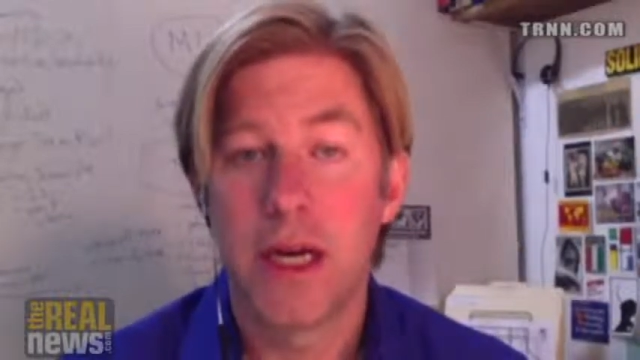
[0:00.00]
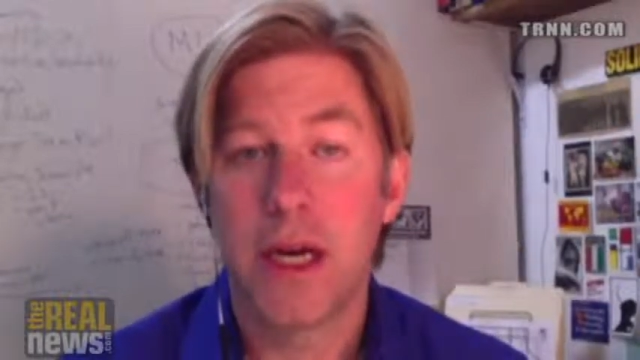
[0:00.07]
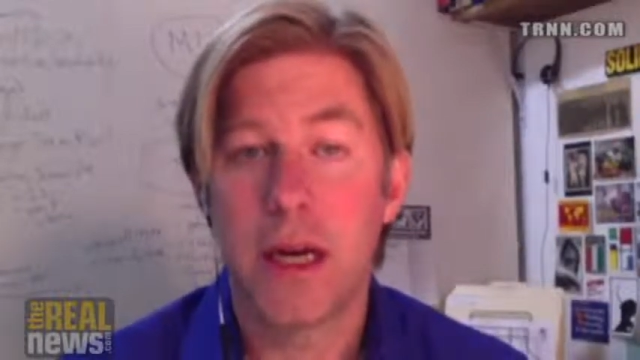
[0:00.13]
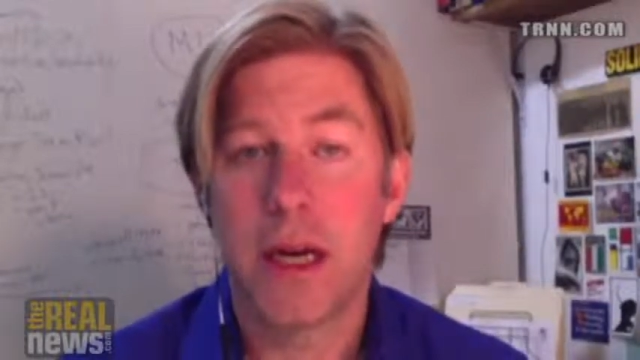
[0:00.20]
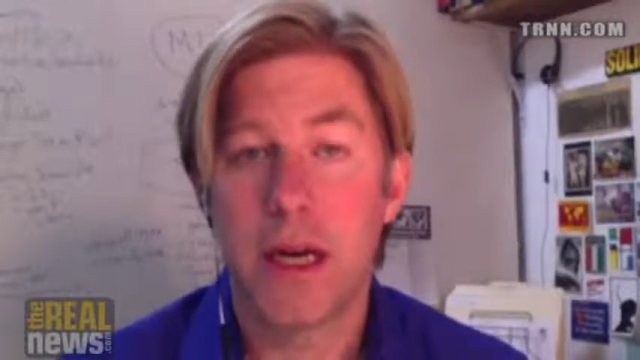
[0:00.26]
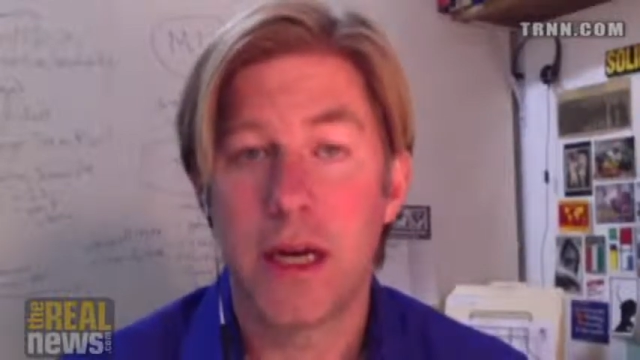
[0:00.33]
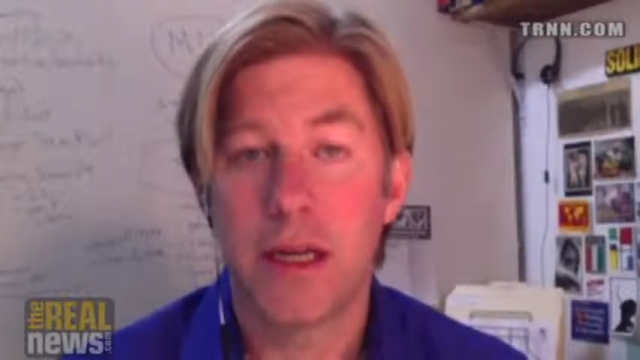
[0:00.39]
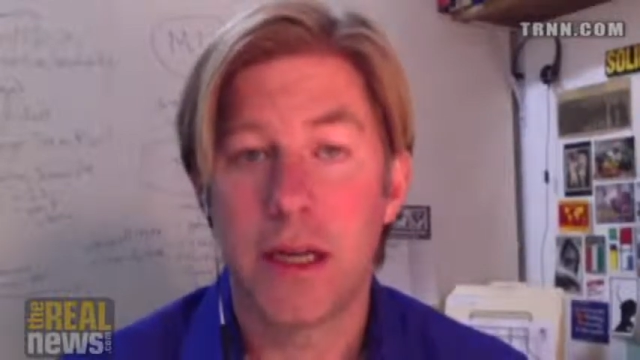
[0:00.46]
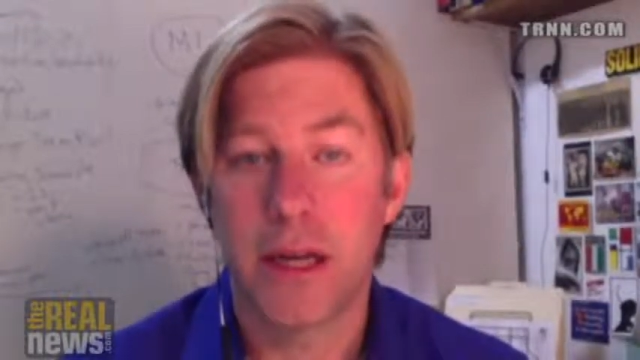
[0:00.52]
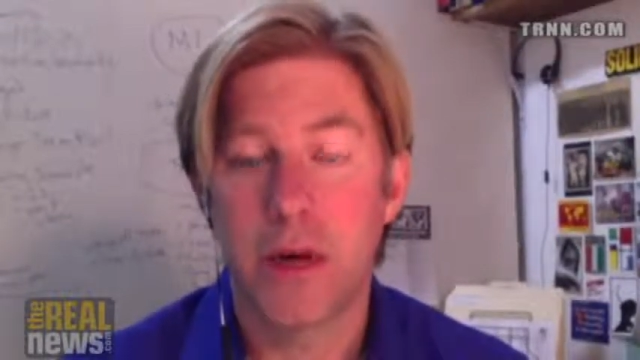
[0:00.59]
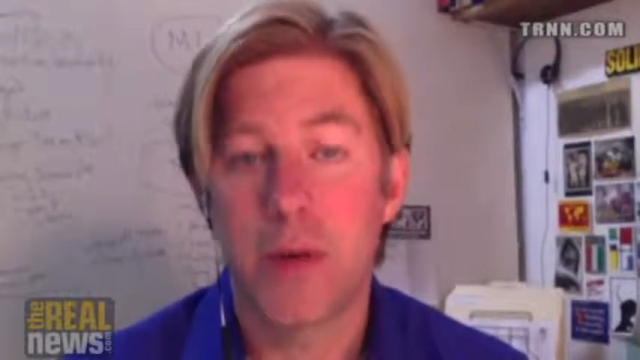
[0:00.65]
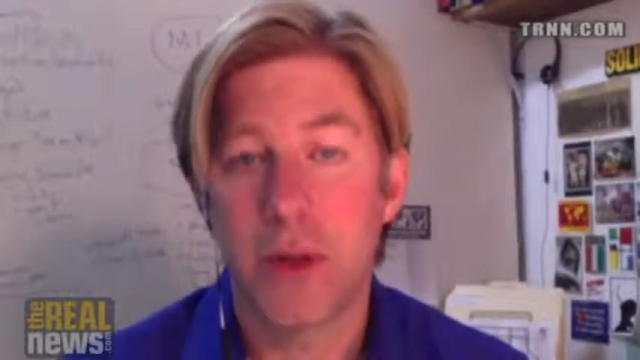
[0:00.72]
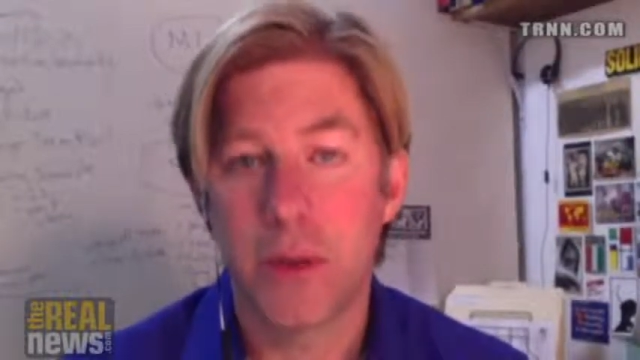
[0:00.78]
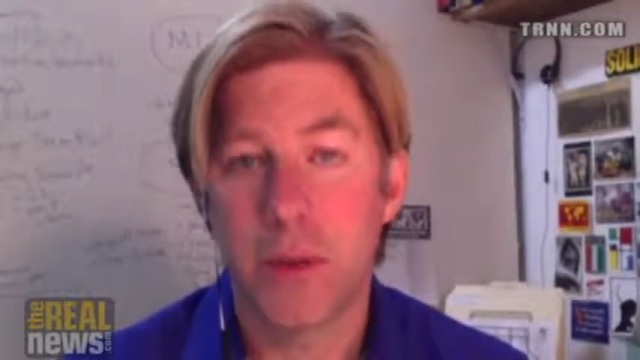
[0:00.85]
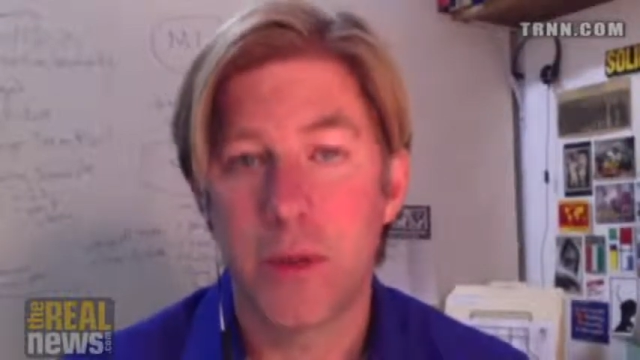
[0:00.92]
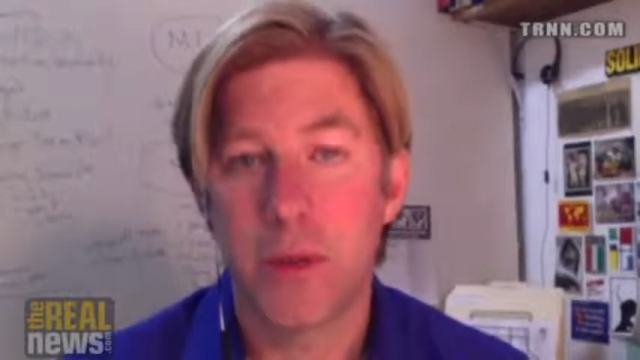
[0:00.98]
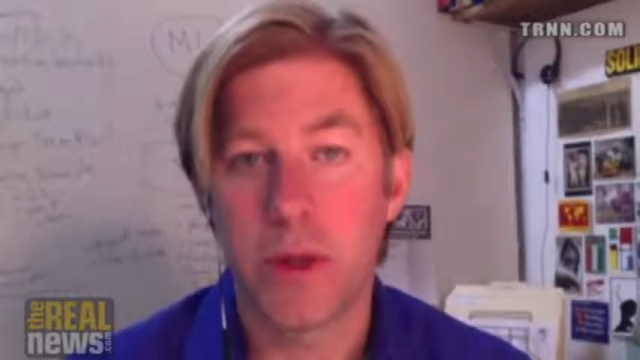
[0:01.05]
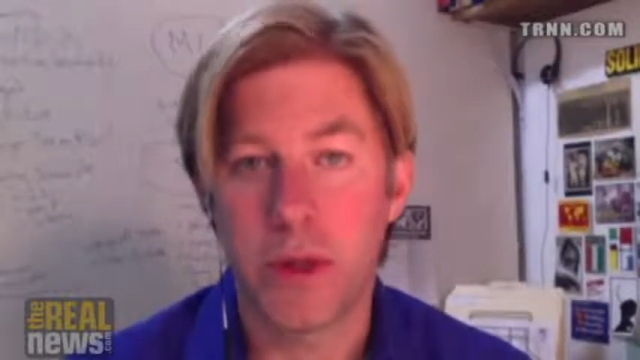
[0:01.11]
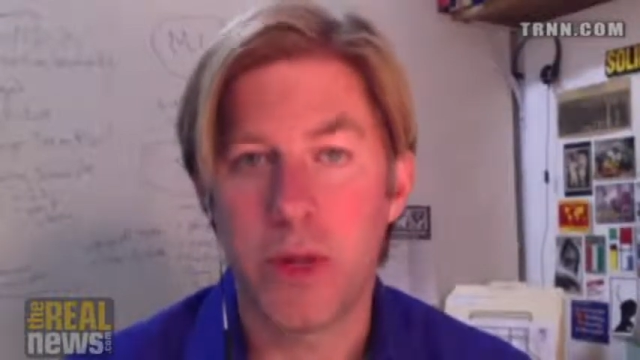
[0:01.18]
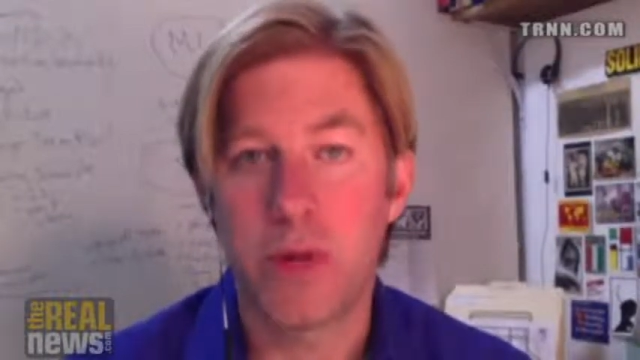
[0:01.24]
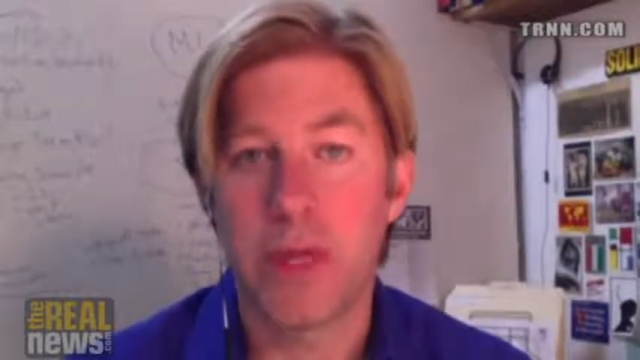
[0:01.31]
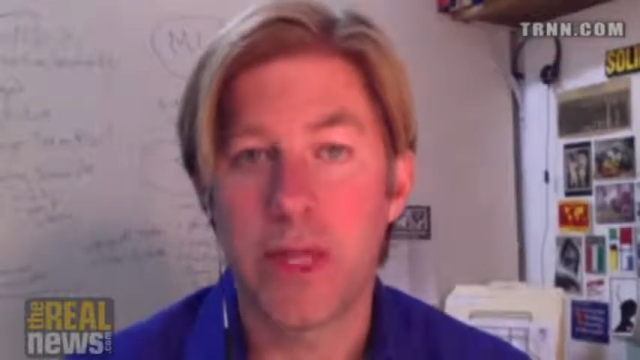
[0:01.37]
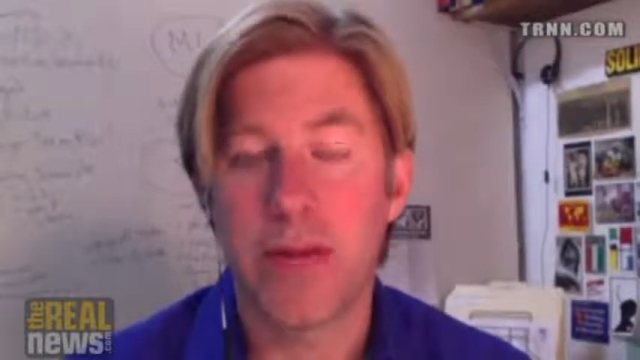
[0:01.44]

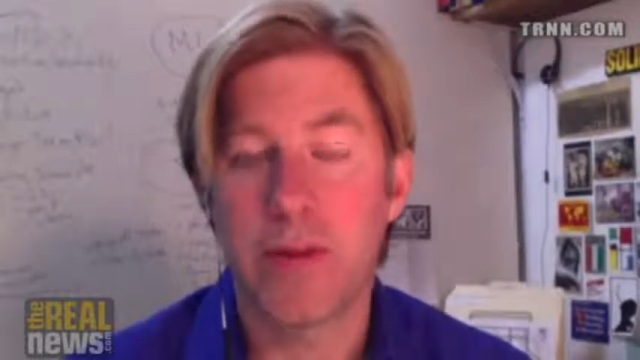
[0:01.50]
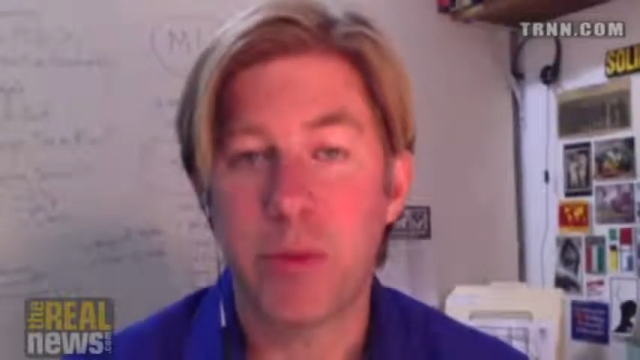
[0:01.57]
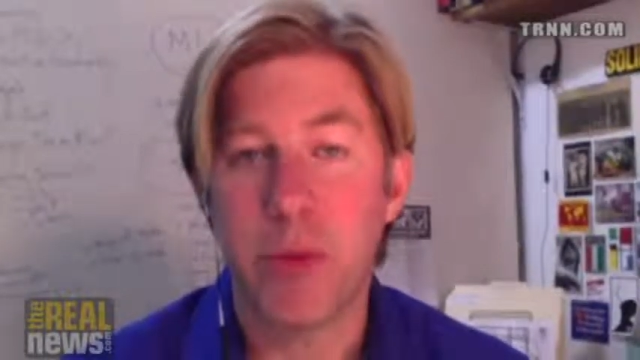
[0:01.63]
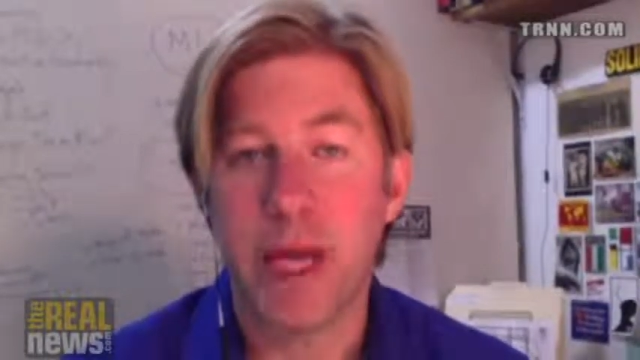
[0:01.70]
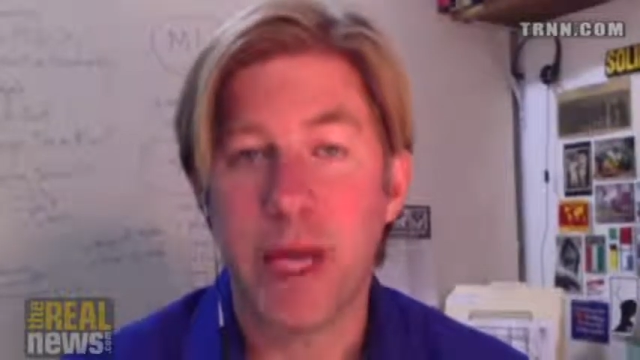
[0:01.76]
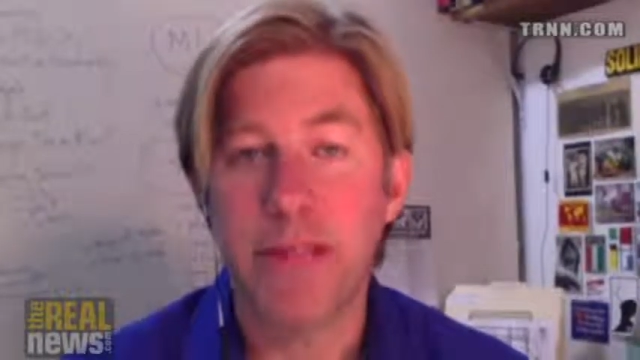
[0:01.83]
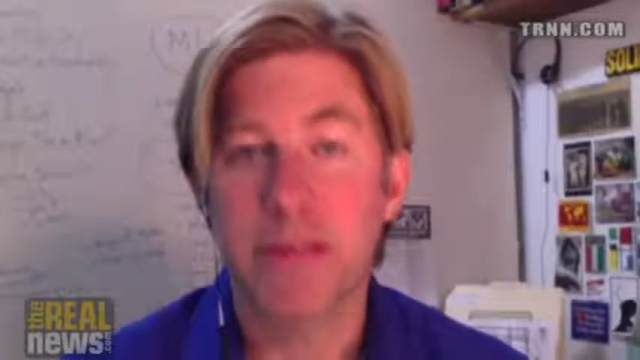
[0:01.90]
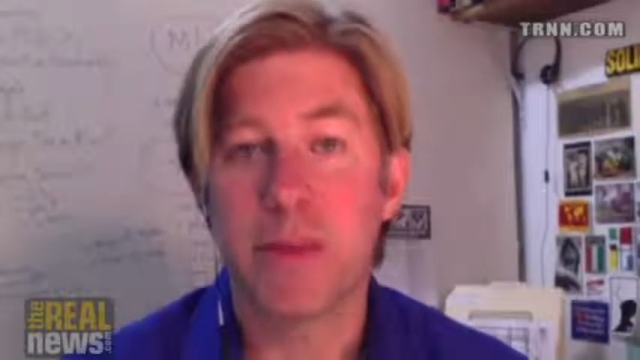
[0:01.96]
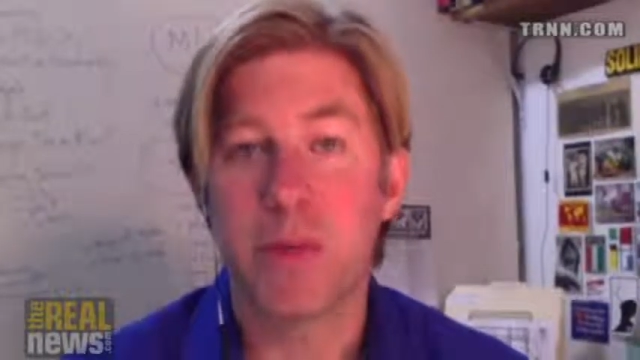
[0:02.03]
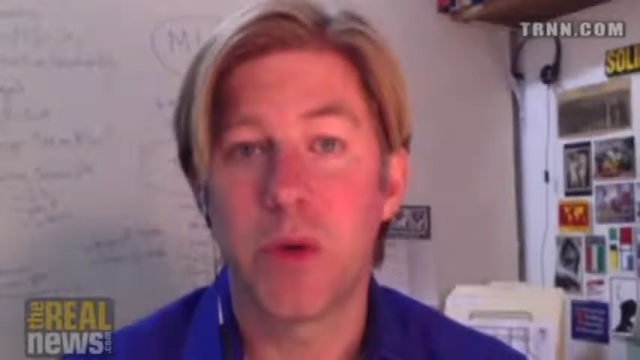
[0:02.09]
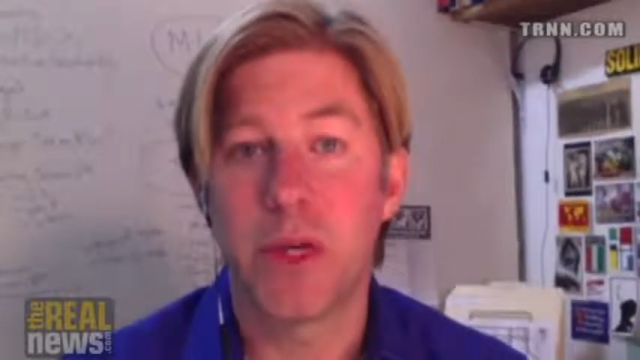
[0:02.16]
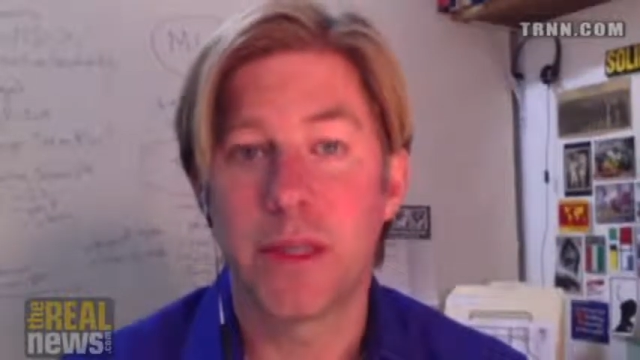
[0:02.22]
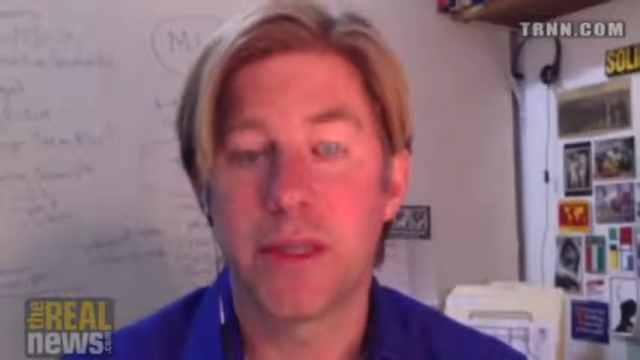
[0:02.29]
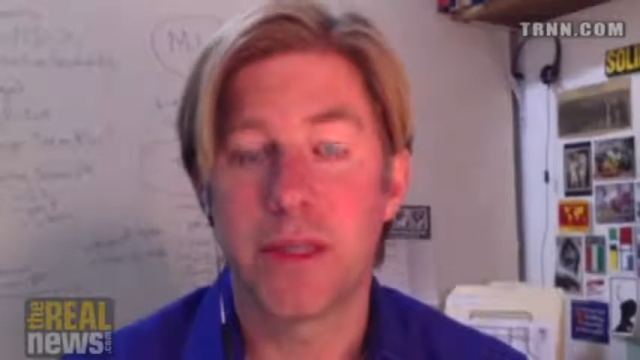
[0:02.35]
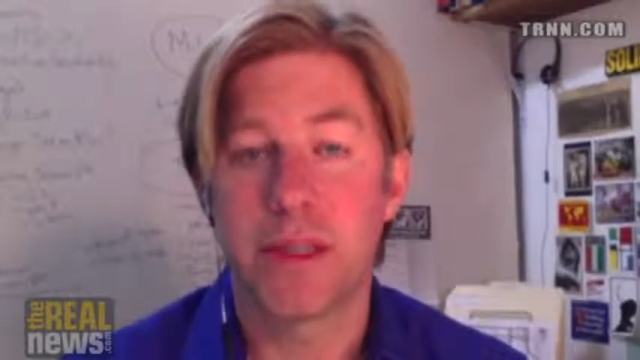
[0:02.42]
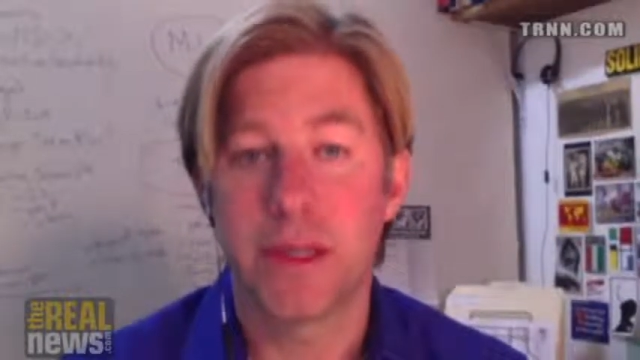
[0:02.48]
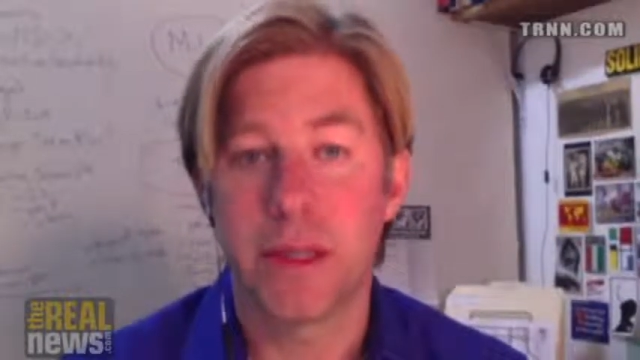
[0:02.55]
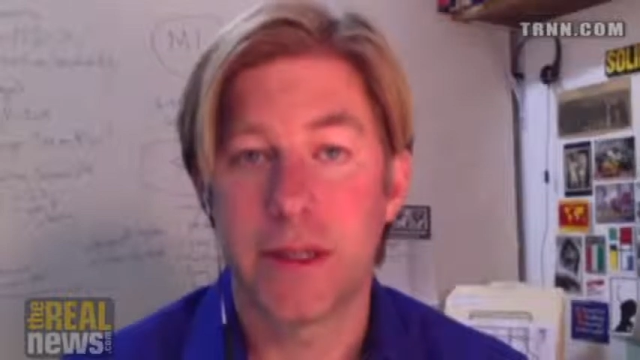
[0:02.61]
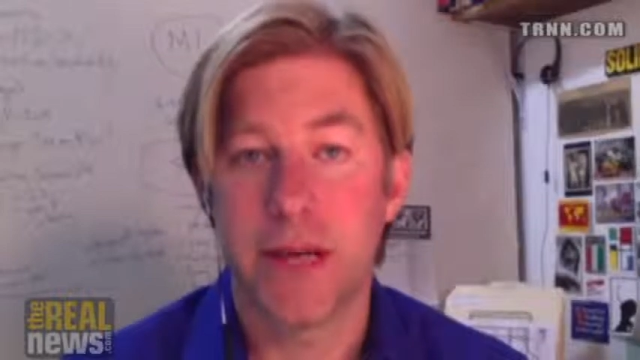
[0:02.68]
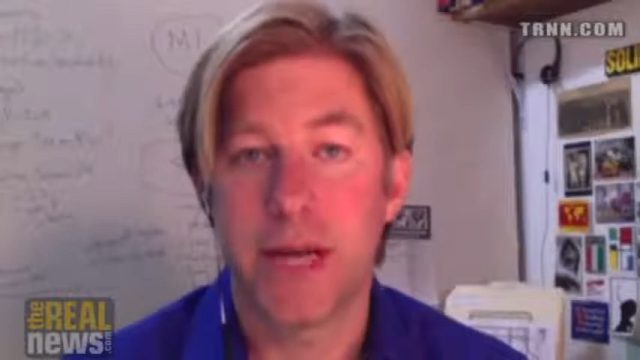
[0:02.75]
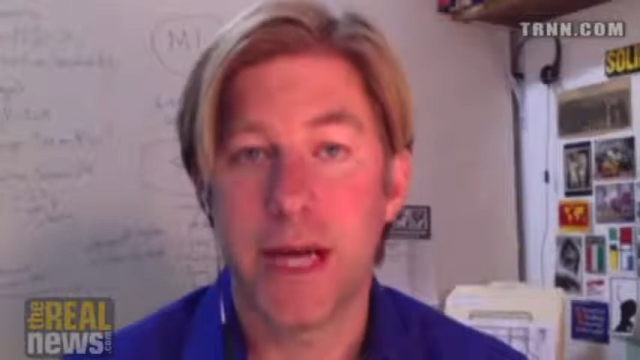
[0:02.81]
you'd really have to pay someone to